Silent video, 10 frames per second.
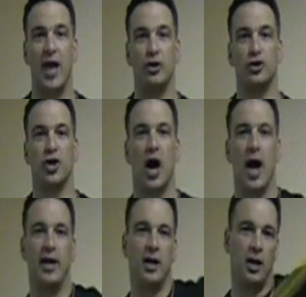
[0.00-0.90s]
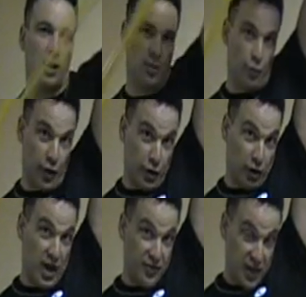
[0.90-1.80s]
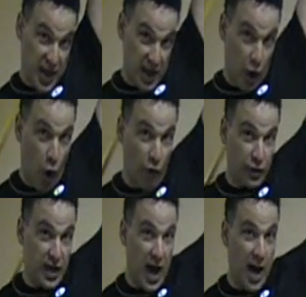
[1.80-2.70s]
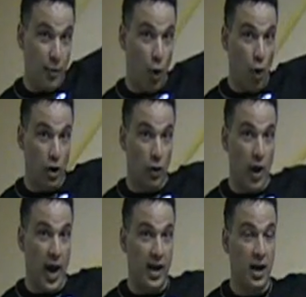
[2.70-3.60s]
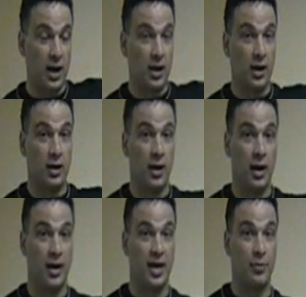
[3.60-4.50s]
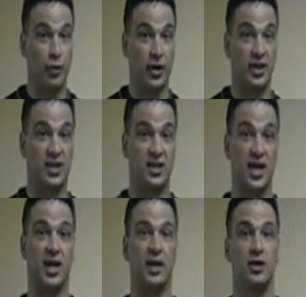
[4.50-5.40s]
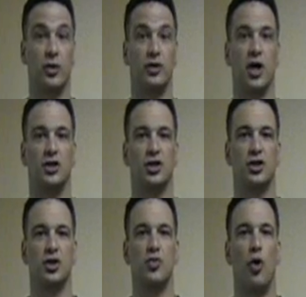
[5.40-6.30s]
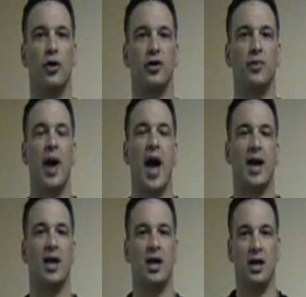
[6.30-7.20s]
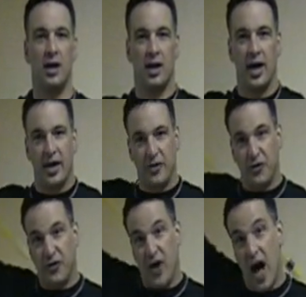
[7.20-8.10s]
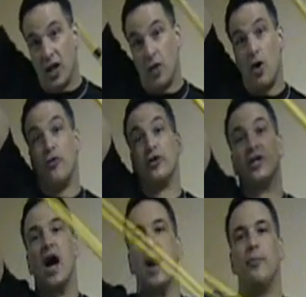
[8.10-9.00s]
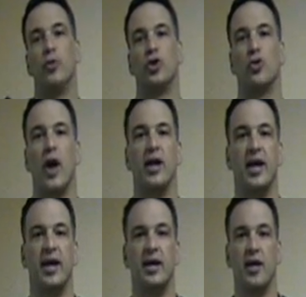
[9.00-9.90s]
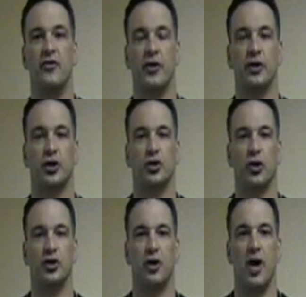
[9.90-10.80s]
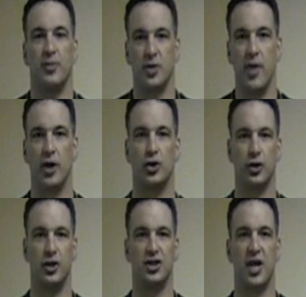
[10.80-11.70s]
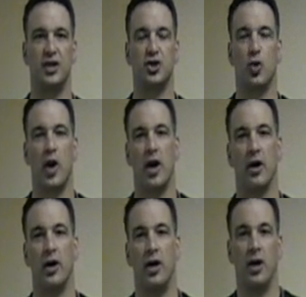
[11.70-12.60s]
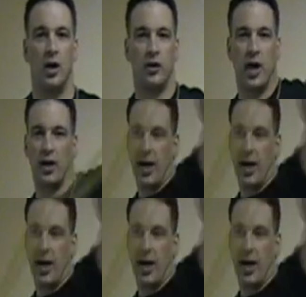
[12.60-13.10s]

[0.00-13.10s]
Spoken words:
at your side, bring your left hand over top all the way, and then bring the stick so it touches the small of your back, and then follow over top with the right hand and finish across your hips. Make sure you stay square. Okay, a